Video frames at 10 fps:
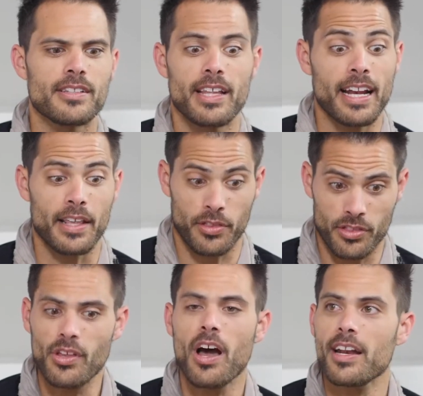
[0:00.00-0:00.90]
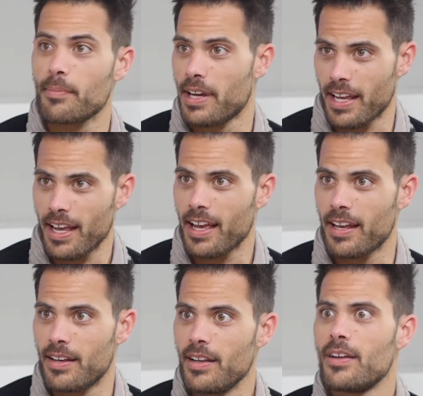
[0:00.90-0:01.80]
that I thought in my
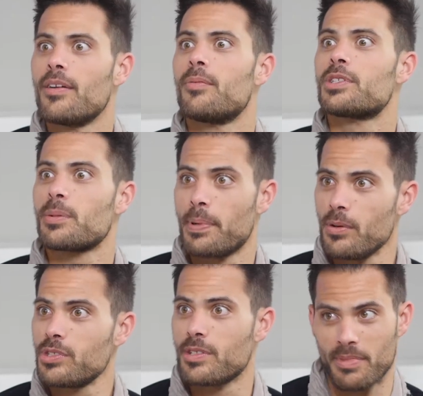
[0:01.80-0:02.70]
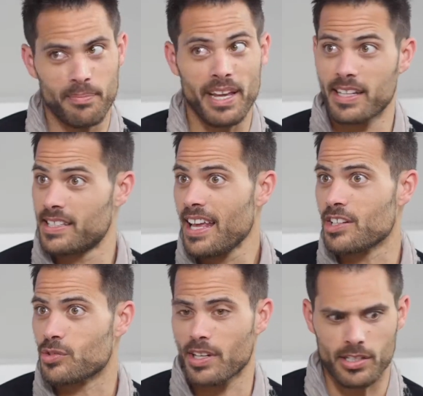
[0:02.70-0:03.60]
head was supposed to, it makes sense, right?